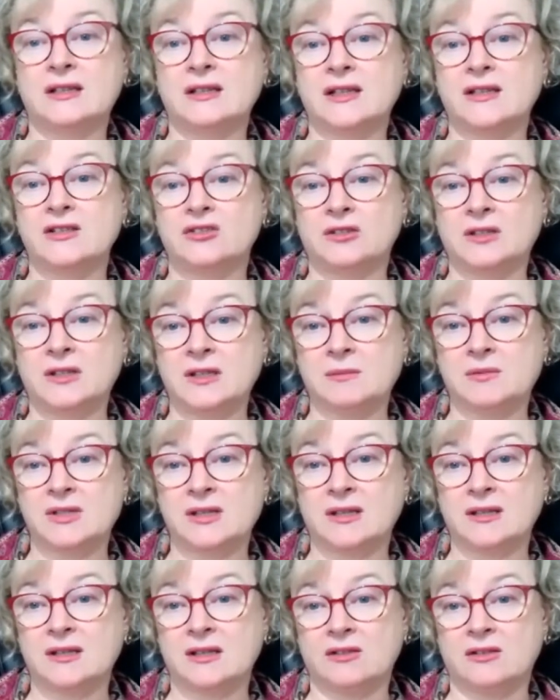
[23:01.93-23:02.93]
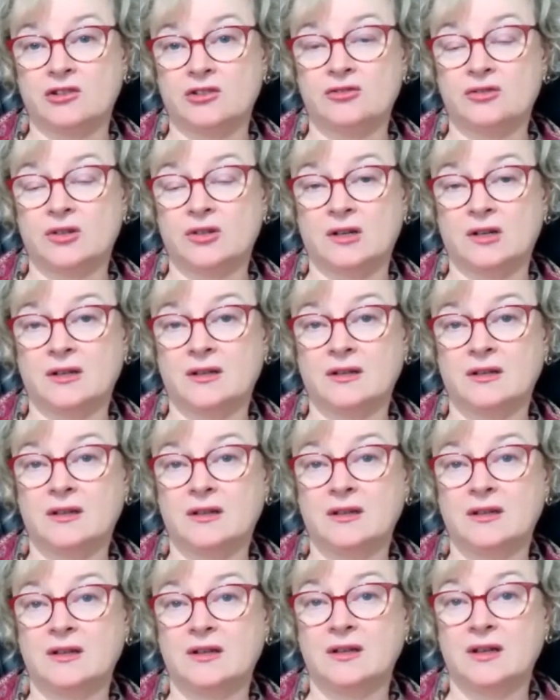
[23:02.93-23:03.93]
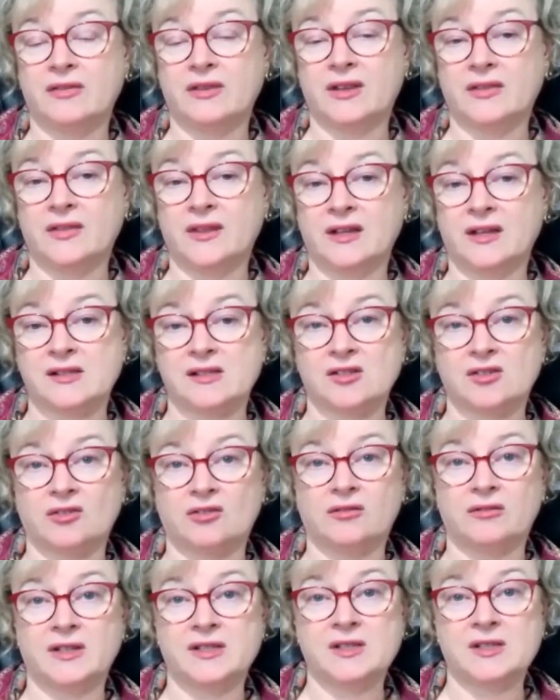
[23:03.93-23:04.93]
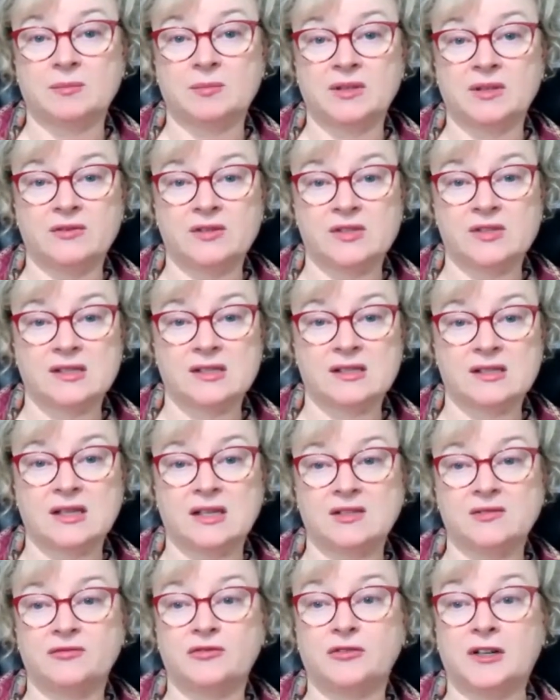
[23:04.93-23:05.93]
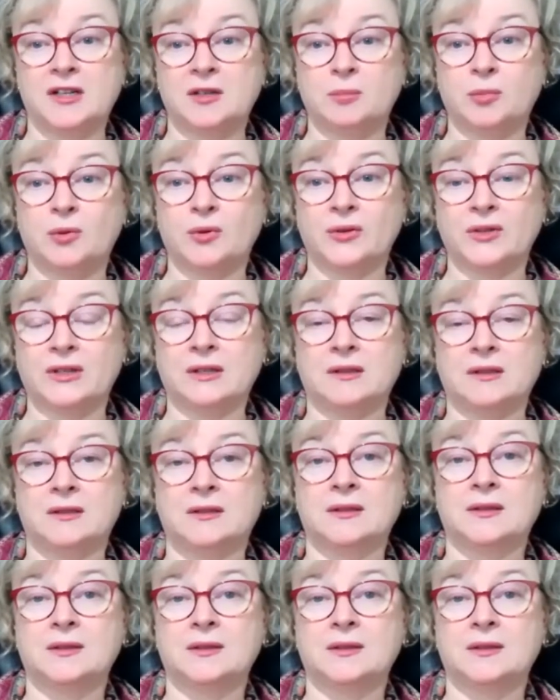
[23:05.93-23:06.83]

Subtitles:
unless you keep taking the drug. And then that's not a recipe for success for anybody.